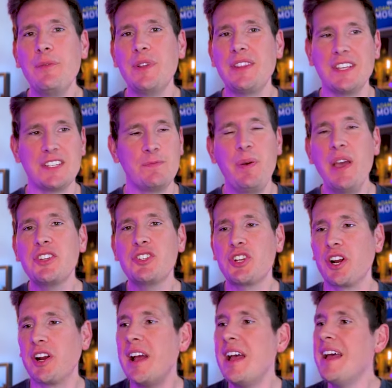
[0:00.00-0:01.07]
with this
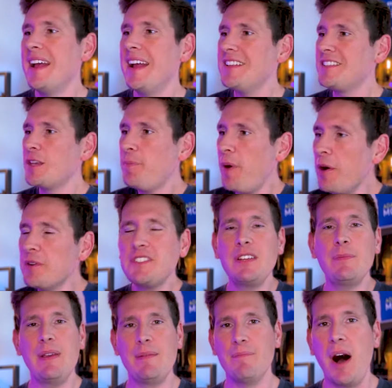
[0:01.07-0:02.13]
picture. It's supposed to
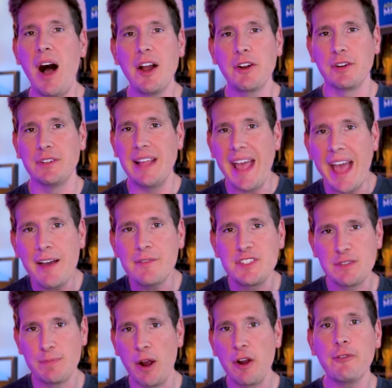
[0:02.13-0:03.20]
be modern. They have
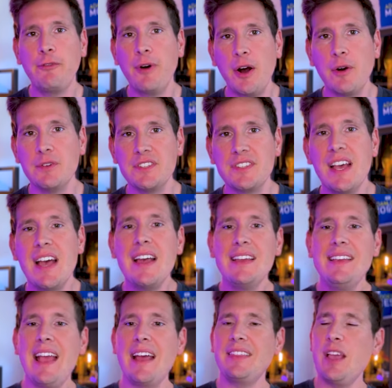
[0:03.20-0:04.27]
smartphones,
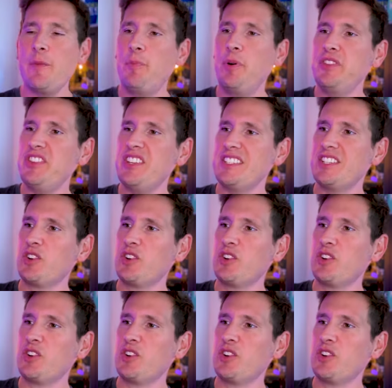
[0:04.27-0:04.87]
yet they put this